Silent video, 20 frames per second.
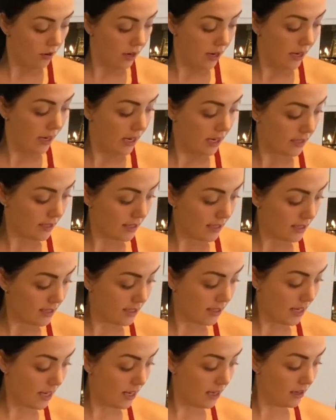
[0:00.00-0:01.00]
right, as I
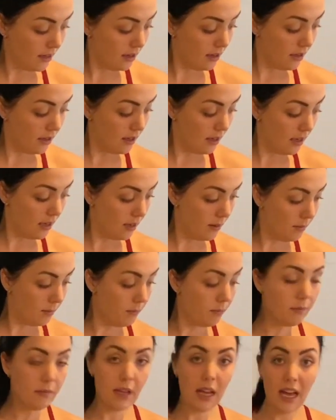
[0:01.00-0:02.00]
said,
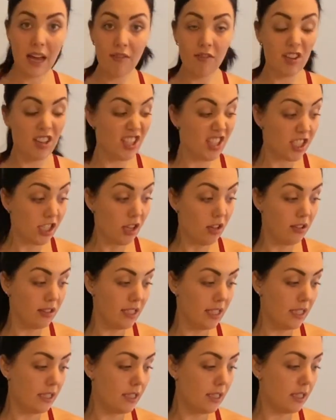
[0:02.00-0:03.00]
heavily
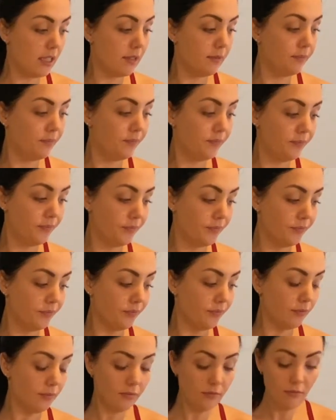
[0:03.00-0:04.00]
salted.
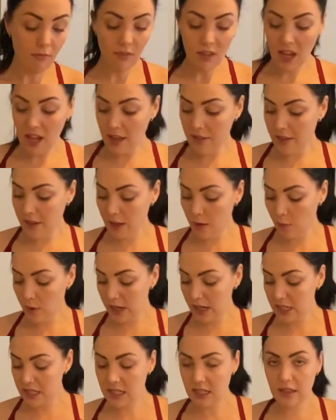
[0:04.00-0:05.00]
I think when
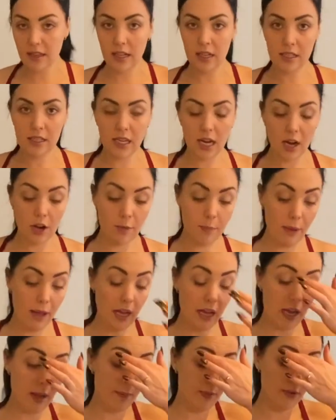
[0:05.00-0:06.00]
I did the entire
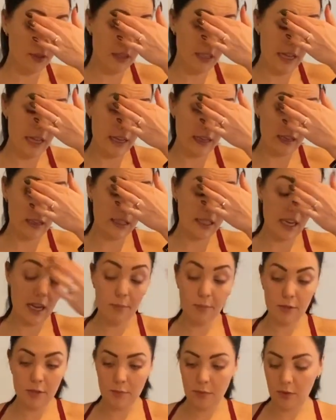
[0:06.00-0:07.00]
pack, I put like a
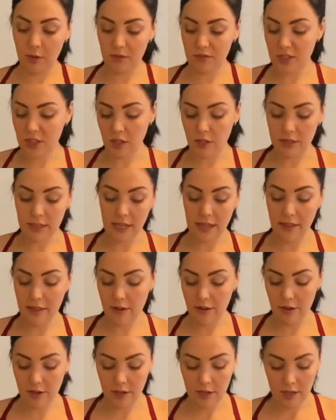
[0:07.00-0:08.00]
tablespoon of salt in
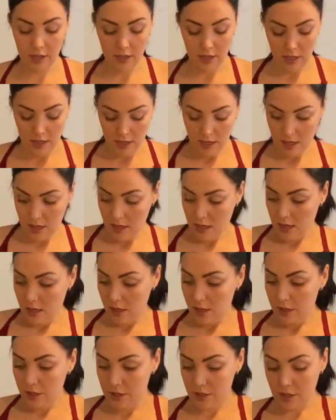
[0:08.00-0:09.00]
there.
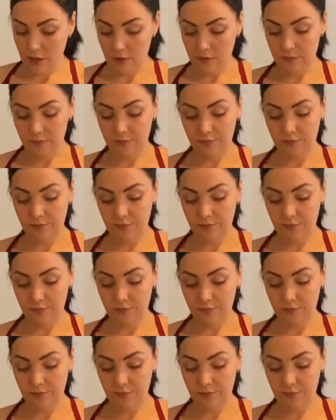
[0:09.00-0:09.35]
So